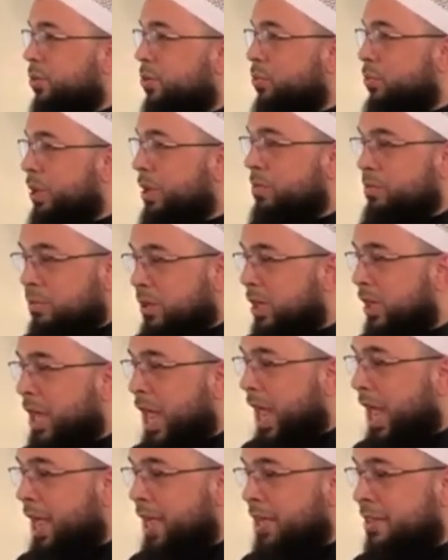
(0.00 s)
we
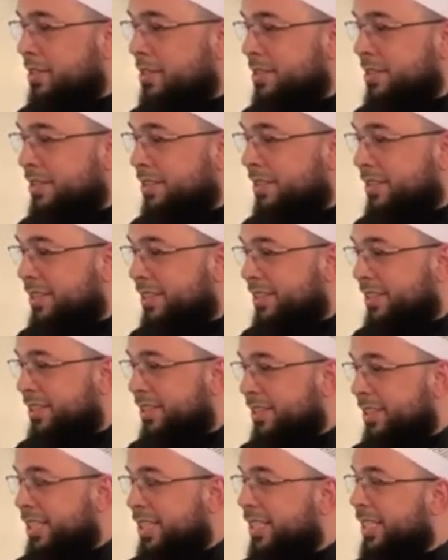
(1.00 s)
realize
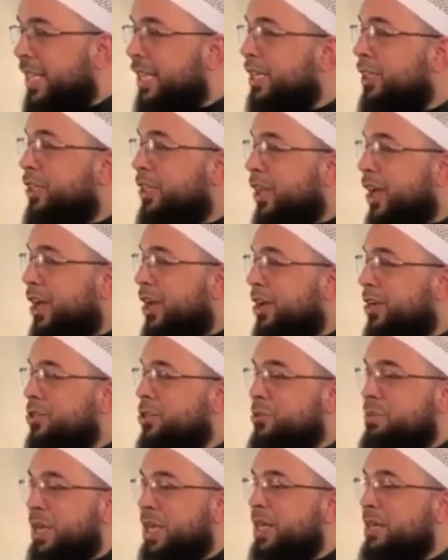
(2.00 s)
that Allah
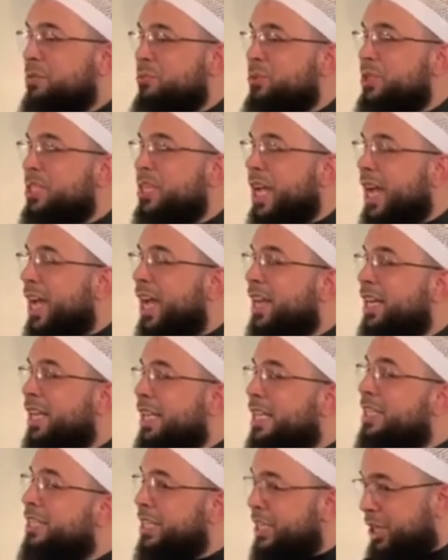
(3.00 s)
subhanahu wa
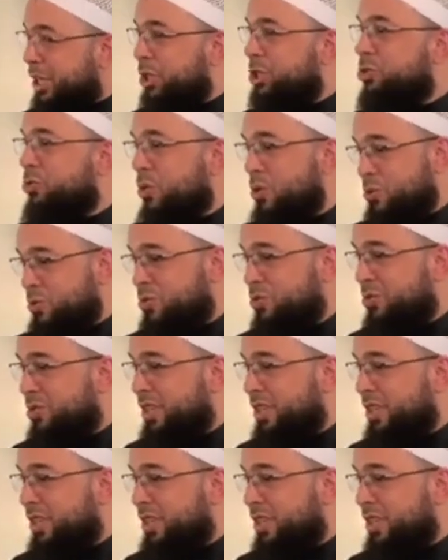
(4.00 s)
ta'ala is in control.